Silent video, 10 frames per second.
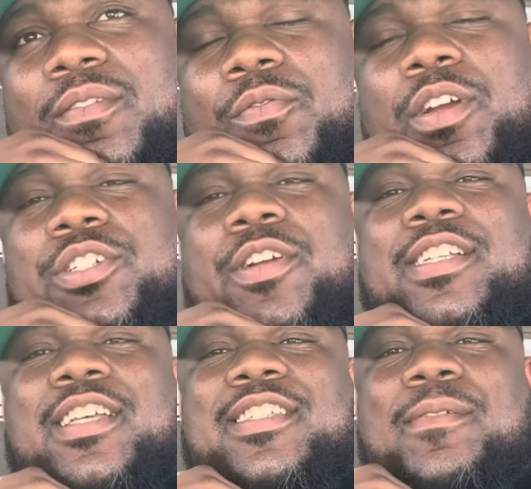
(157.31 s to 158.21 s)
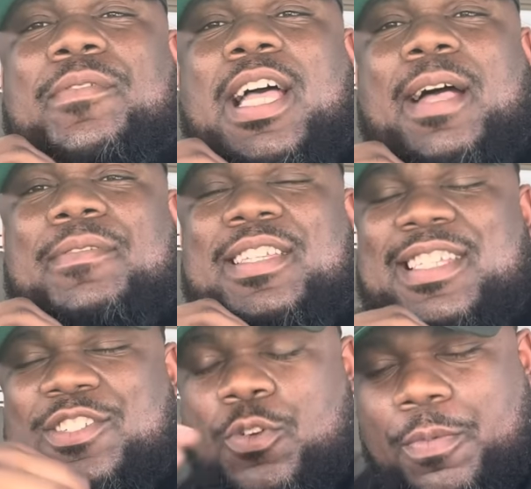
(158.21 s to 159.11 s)
Frustrates us sometimes because
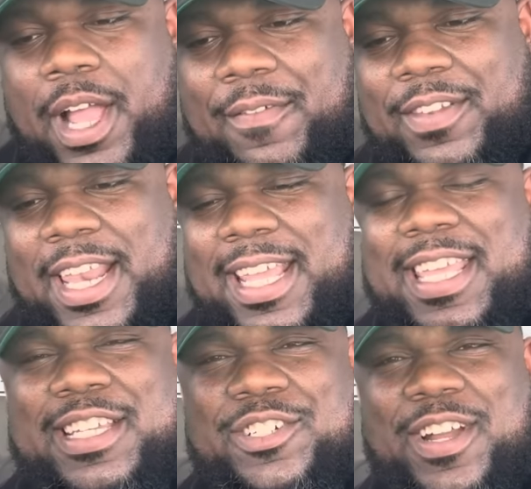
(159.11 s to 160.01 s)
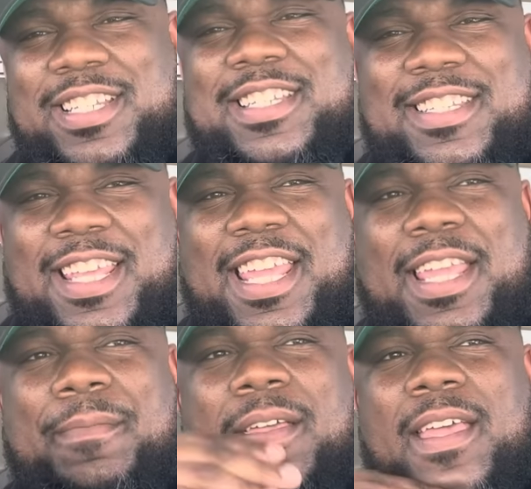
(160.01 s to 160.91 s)
he's super athletic. He can stretch the
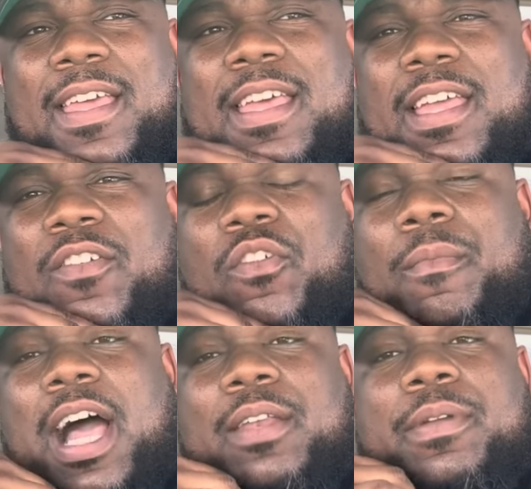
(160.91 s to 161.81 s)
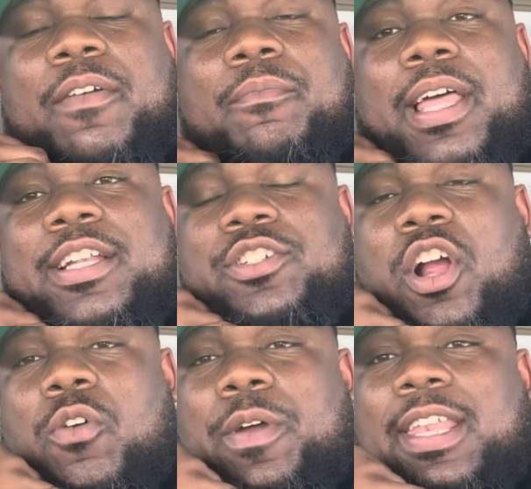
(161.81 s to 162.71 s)
seam. Remind me of Blake
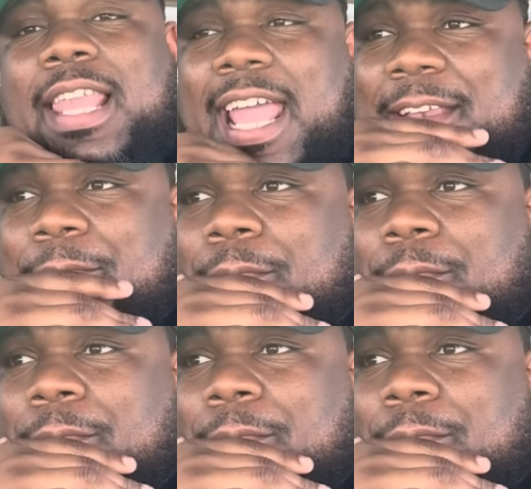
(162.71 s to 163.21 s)
Jarwin, light.